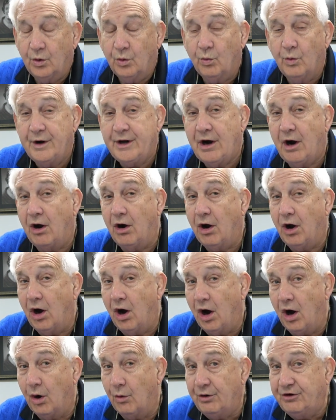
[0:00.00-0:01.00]
we are
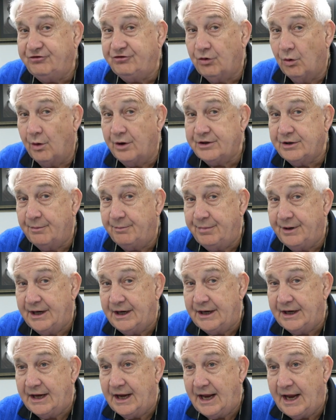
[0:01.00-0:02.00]
always going to
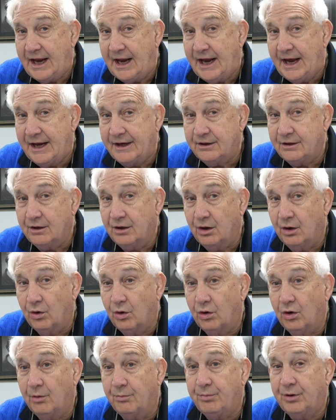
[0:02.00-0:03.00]
be at
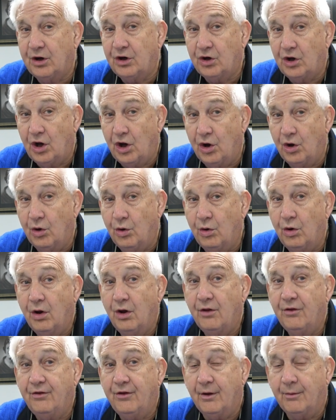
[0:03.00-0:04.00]
or below
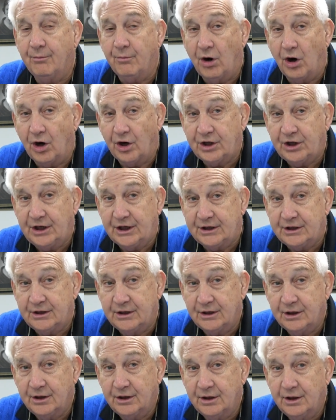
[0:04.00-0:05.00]
the market.
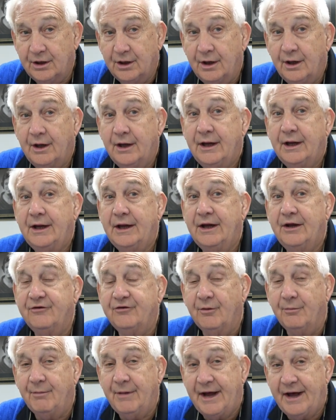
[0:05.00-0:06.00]
As
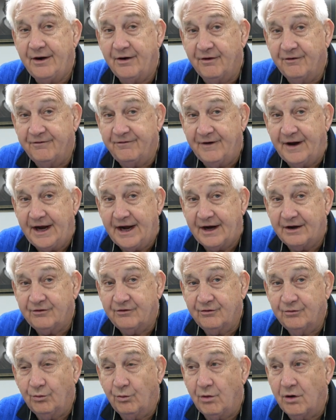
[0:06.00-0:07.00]
a matter of fact,
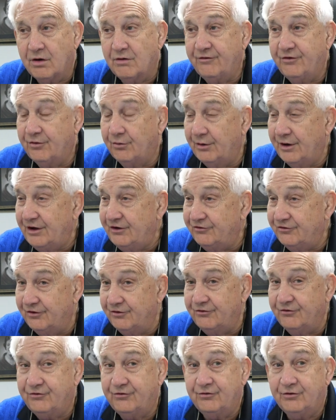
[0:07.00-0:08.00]
one of the
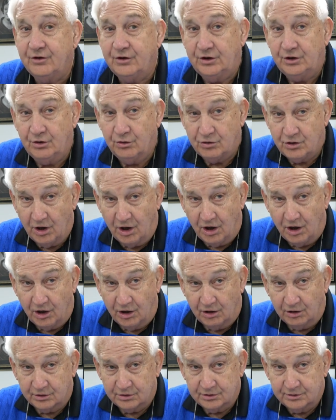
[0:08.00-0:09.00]
reasons you
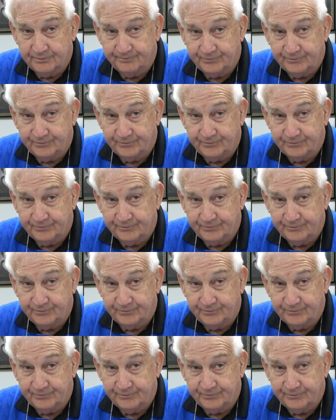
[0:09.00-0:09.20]
called